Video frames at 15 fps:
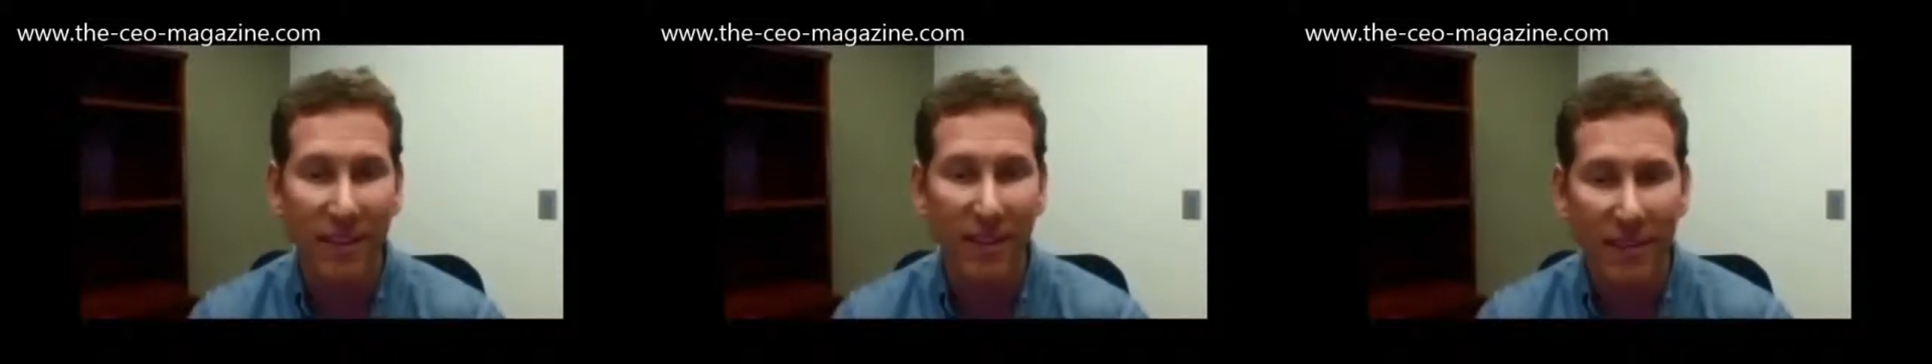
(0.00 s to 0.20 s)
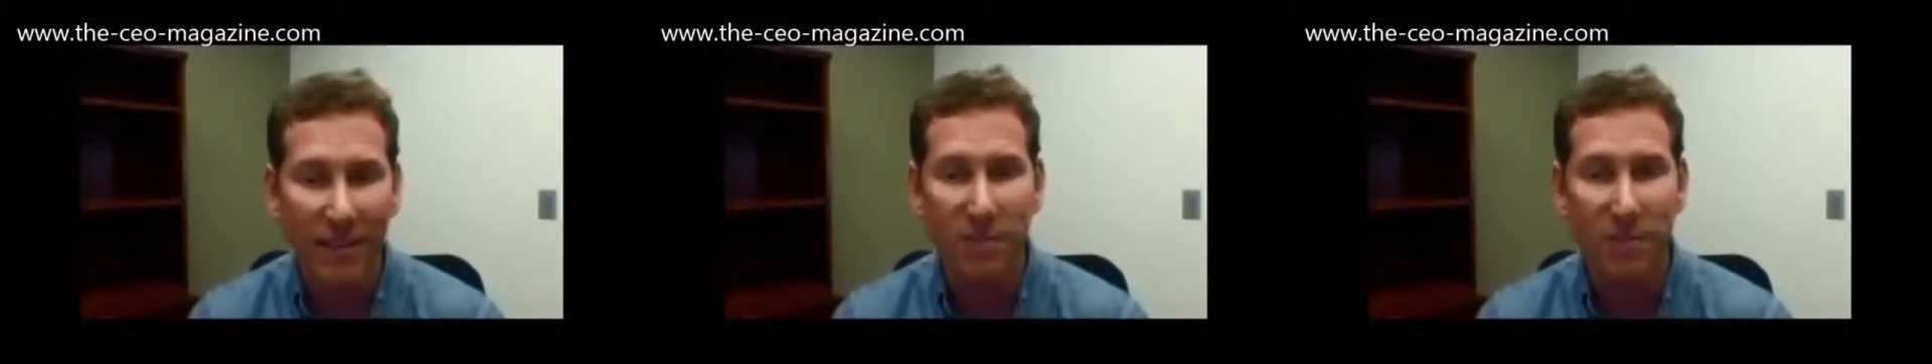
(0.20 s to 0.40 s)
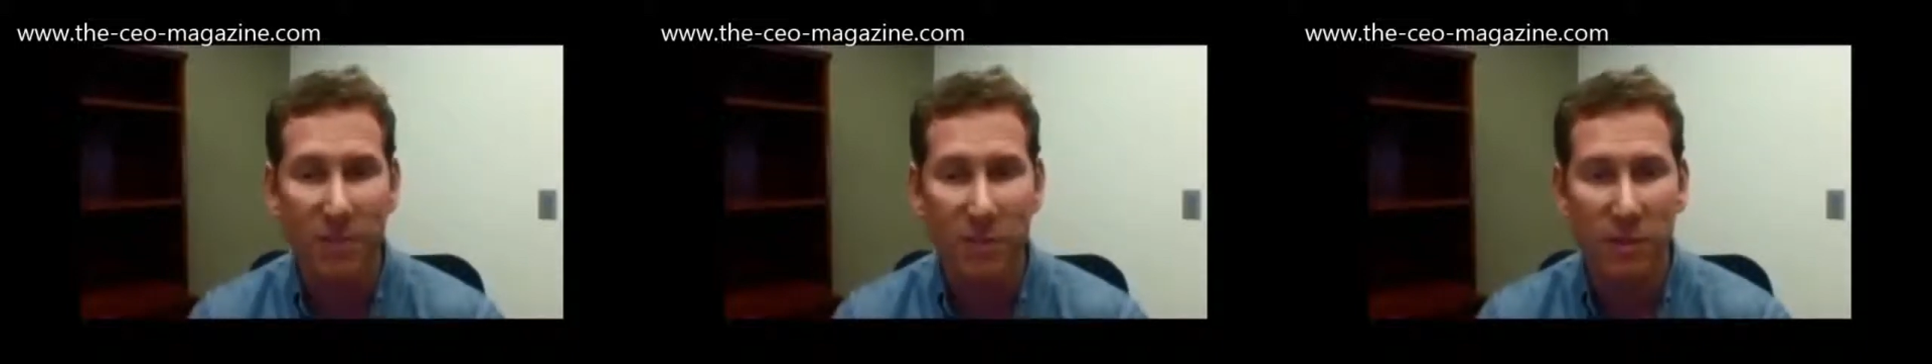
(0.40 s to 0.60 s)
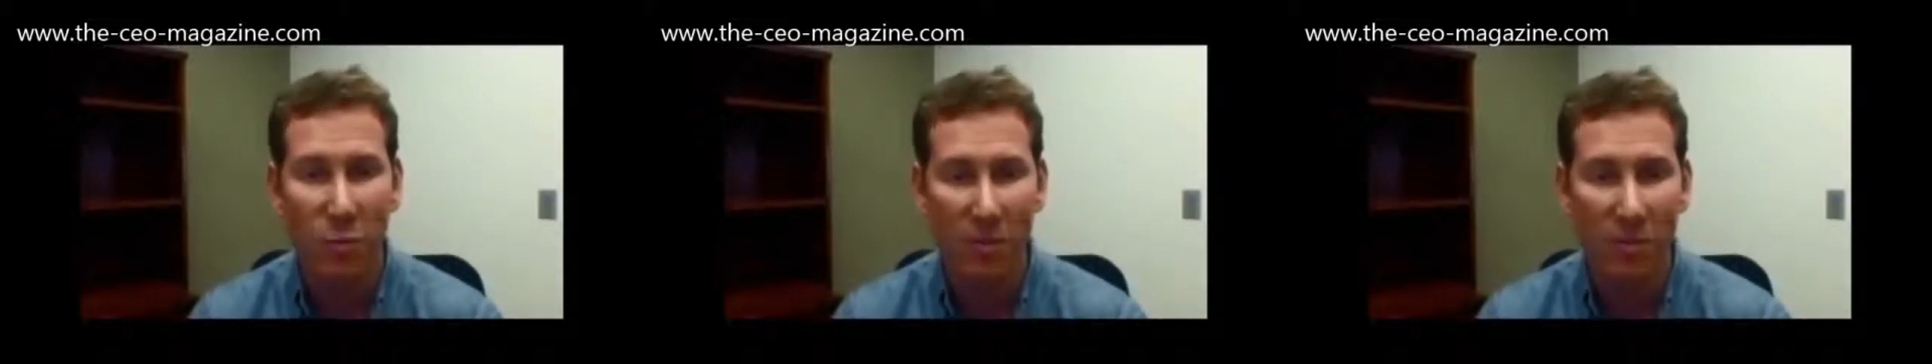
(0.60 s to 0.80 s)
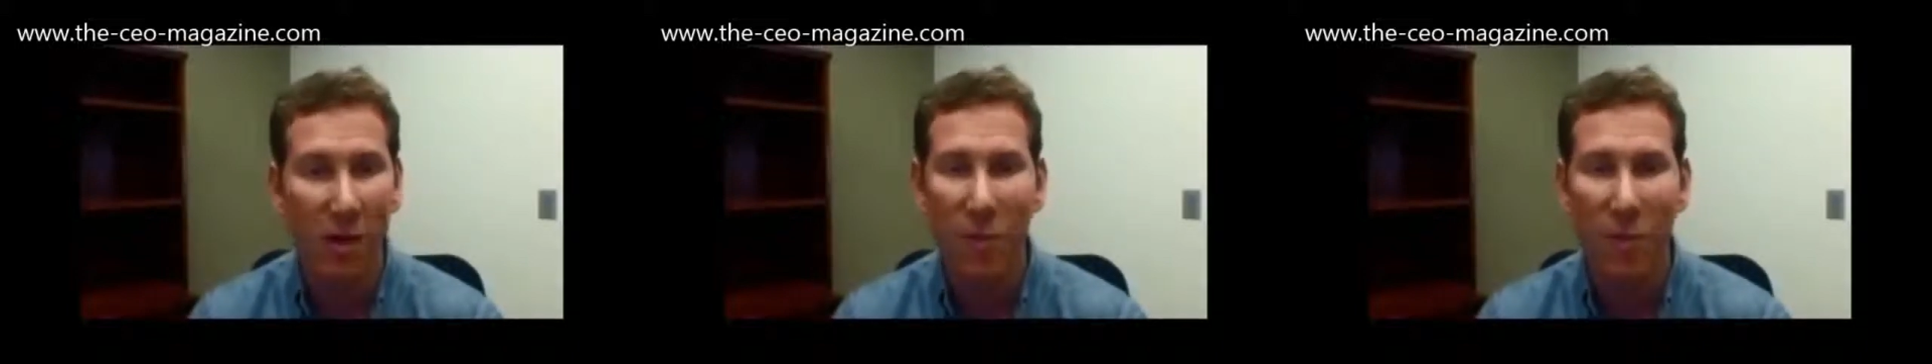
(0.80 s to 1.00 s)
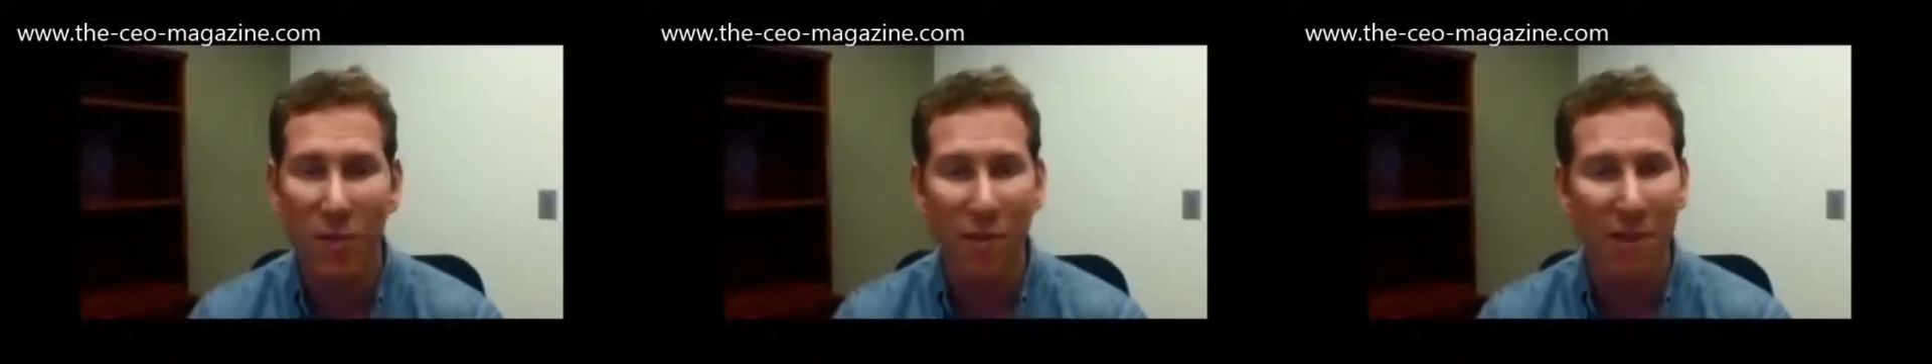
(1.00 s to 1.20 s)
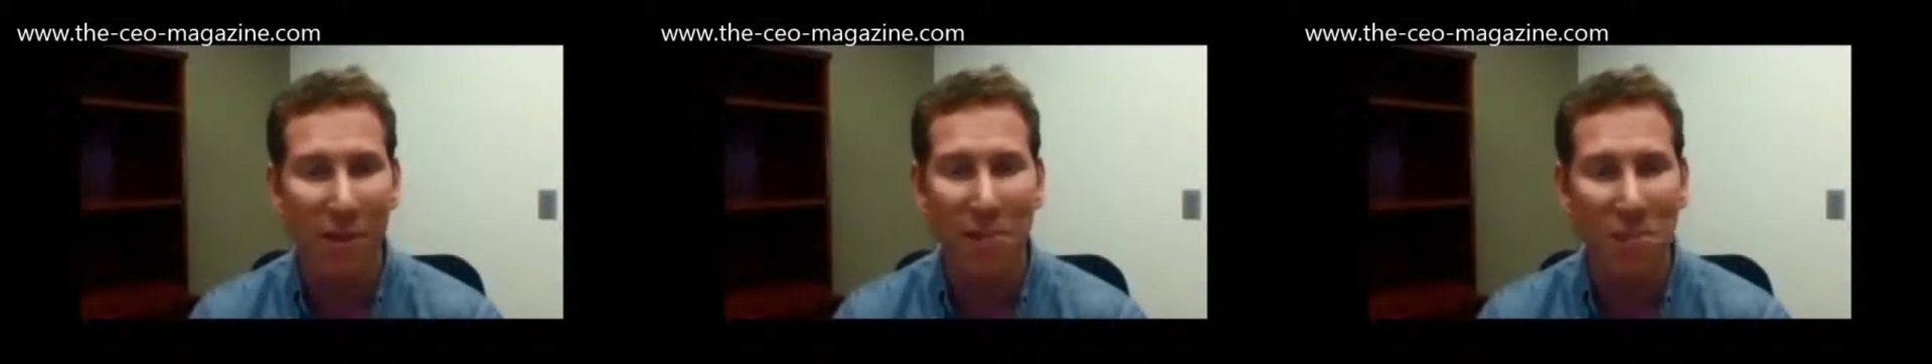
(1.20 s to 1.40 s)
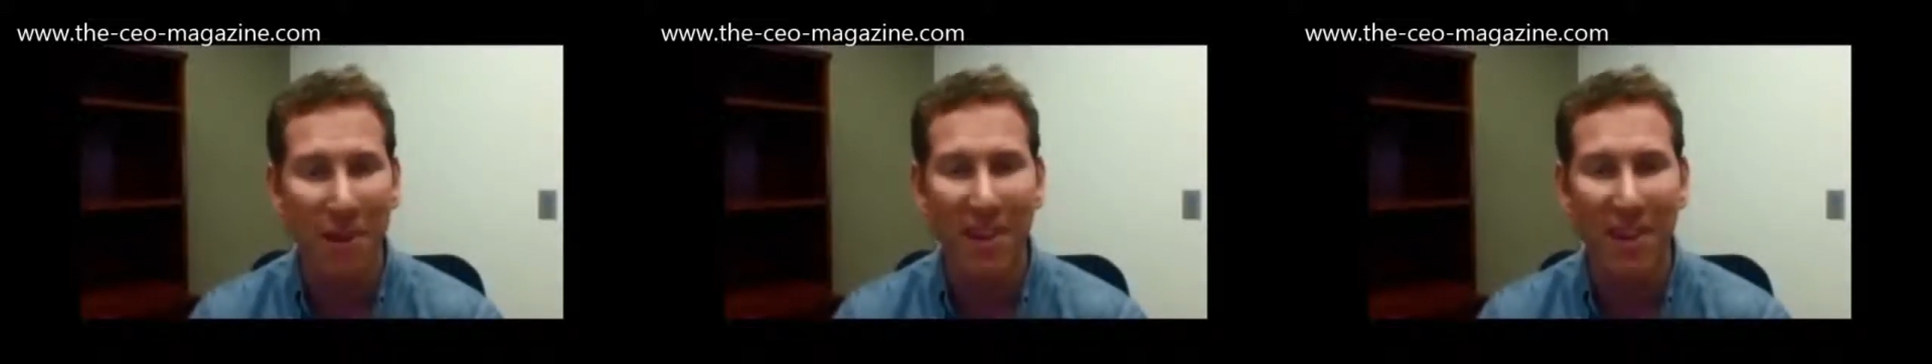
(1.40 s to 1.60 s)
And it's worked out well
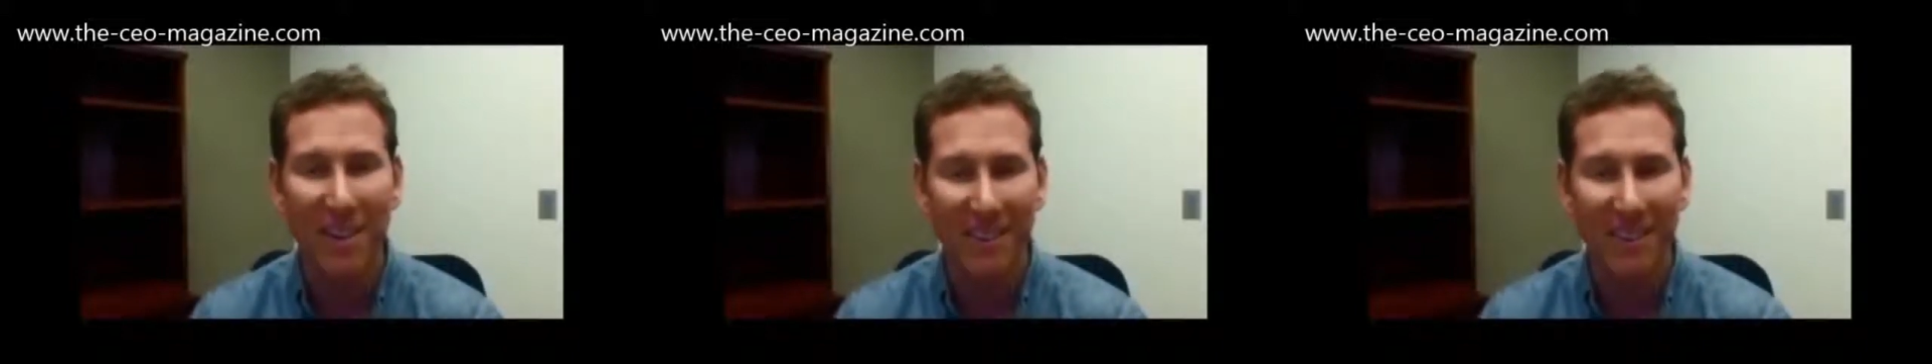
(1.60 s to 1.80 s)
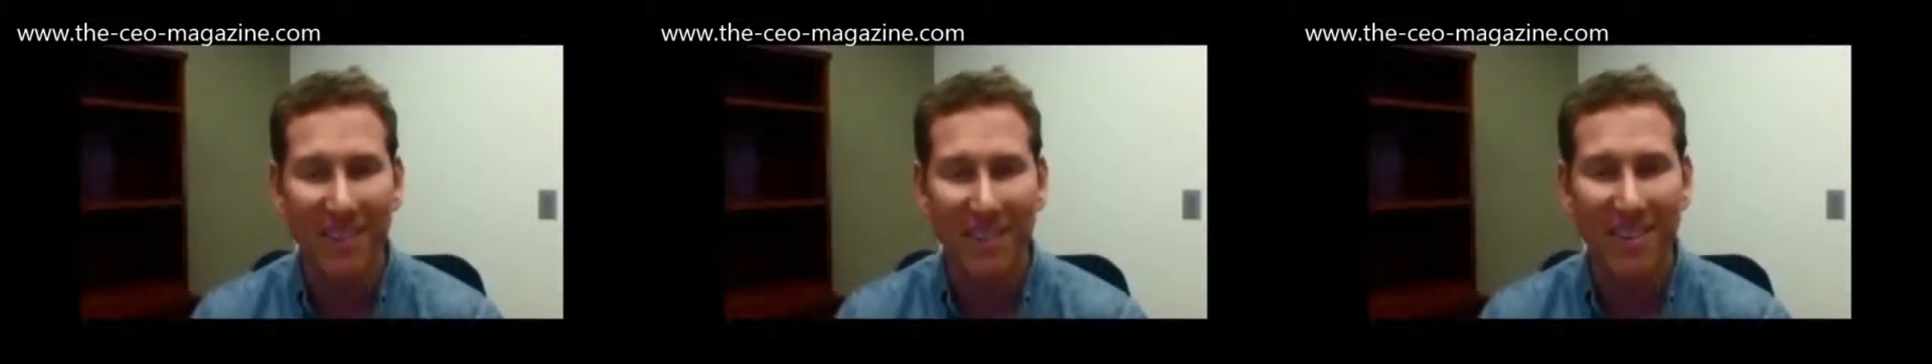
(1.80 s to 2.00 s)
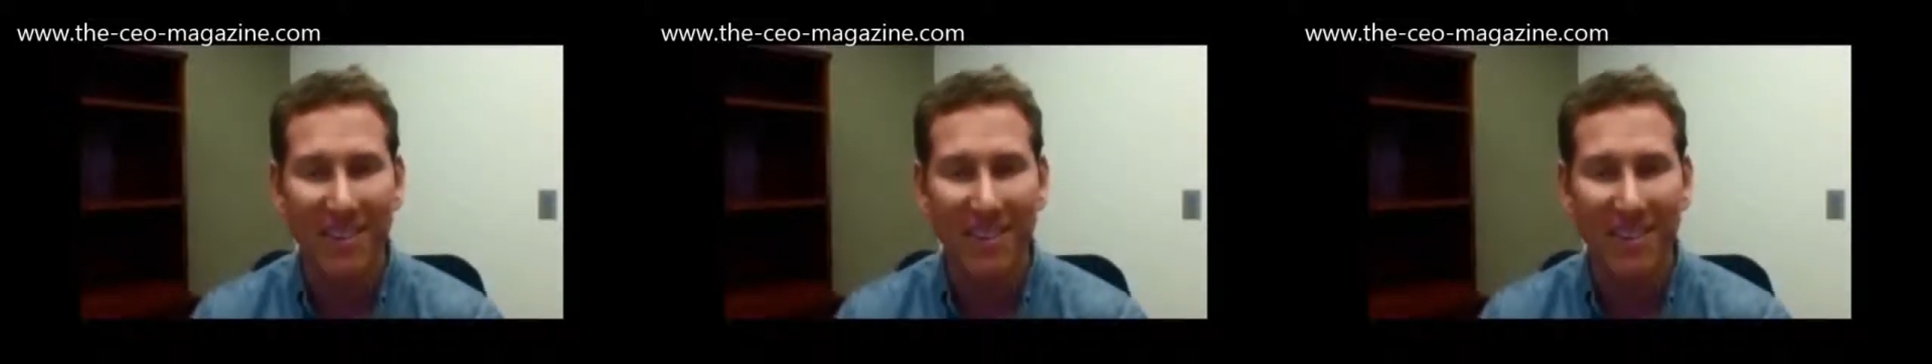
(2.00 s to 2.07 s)
for everybody.